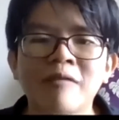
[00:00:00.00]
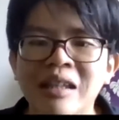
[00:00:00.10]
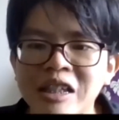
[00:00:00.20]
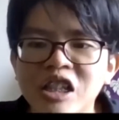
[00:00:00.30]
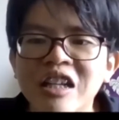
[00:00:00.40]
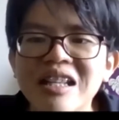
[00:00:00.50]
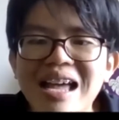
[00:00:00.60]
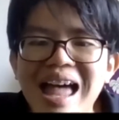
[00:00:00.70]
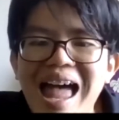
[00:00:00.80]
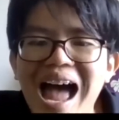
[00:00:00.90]

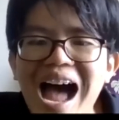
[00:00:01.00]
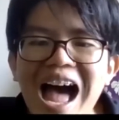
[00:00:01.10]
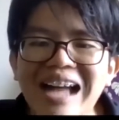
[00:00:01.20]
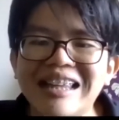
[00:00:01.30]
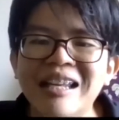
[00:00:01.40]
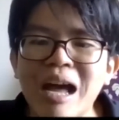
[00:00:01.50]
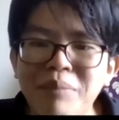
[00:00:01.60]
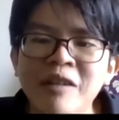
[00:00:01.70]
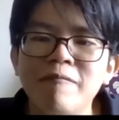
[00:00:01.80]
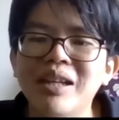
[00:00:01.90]
I believe many of us
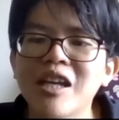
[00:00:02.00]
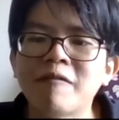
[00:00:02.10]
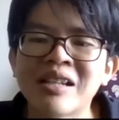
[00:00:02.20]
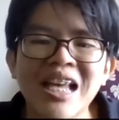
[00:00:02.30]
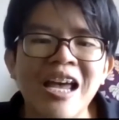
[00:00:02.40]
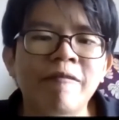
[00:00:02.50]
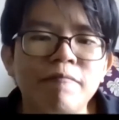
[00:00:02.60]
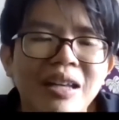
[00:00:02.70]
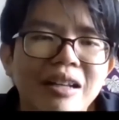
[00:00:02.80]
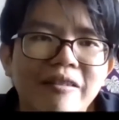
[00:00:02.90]
have been
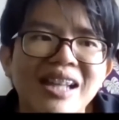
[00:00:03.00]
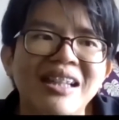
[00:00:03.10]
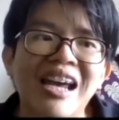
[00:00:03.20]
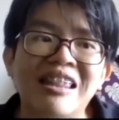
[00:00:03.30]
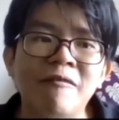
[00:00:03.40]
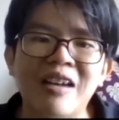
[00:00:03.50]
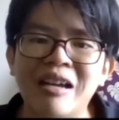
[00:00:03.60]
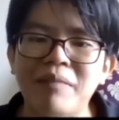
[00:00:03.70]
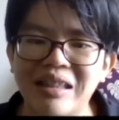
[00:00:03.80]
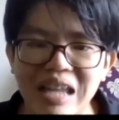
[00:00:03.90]
greatly edified by that.